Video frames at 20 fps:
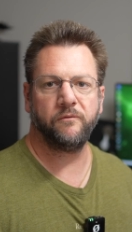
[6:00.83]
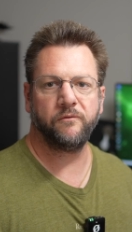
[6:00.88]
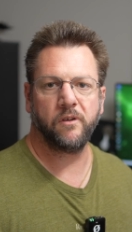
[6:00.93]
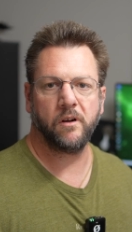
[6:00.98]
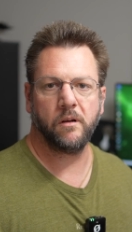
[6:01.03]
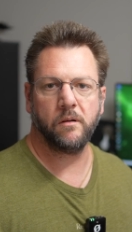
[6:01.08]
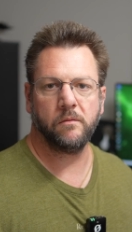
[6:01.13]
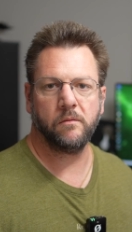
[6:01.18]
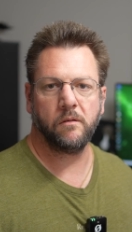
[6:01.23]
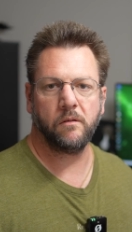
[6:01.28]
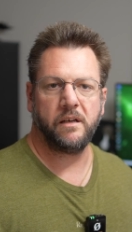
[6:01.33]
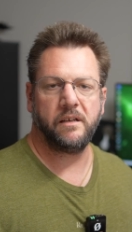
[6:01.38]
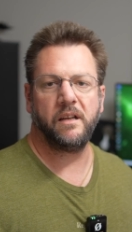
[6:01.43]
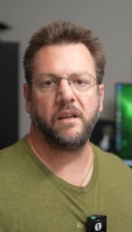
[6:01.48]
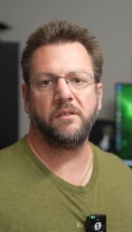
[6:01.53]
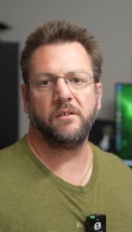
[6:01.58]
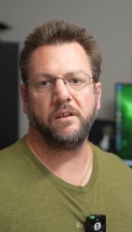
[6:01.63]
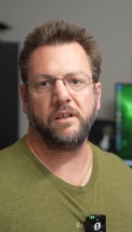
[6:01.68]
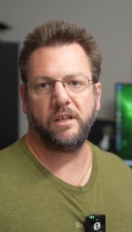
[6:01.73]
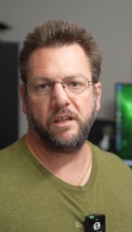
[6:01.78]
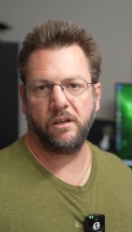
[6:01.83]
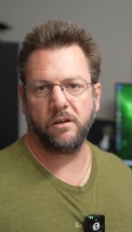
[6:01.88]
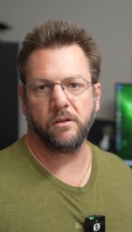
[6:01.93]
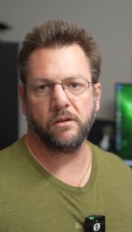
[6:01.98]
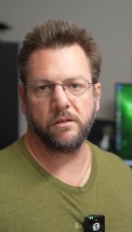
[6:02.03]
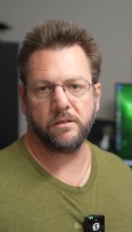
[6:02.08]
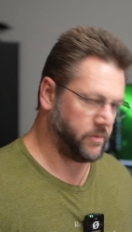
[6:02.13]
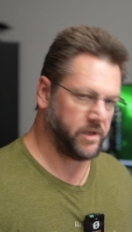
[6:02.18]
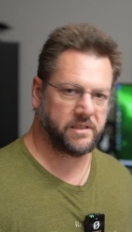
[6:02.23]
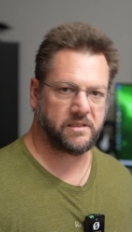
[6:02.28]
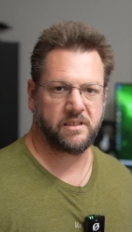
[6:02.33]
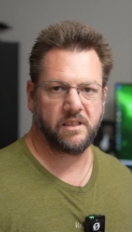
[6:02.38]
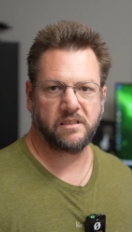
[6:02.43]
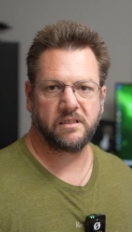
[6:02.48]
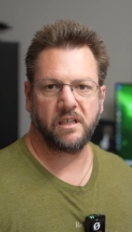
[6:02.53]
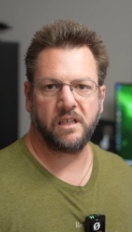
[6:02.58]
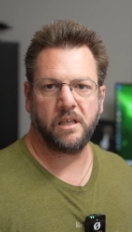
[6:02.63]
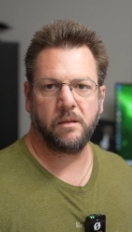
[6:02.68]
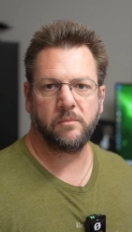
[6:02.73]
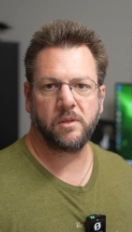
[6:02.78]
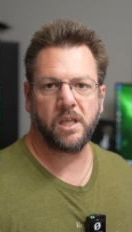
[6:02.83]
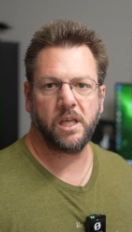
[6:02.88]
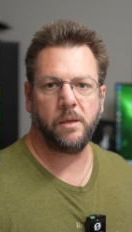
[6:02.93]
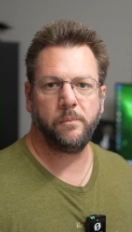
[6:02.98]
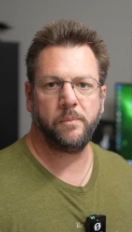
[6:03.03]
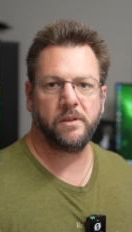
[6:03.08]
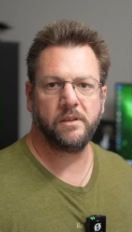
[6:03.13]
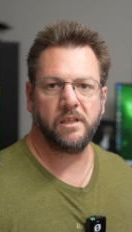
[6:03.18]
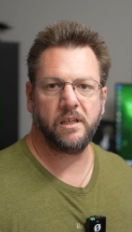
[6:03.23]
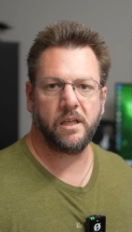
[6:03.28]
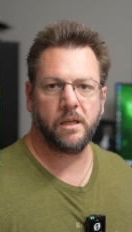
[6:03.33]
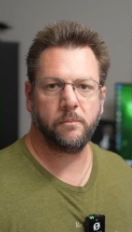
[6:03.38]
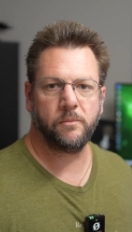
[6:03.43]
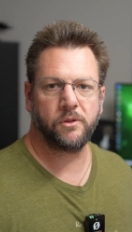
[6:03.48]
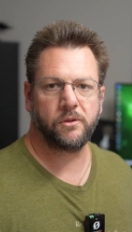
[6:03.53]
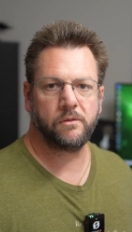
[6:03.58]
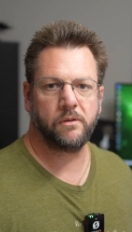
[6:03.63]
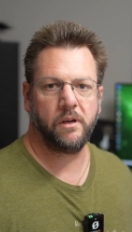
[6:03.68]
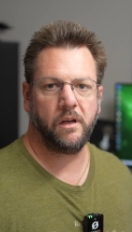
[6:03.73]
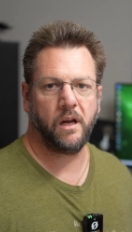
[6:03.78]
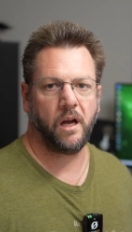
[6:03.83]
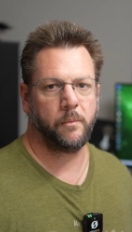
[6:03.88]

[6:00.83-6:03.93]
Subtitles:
from another year. But since I am keeping the M3,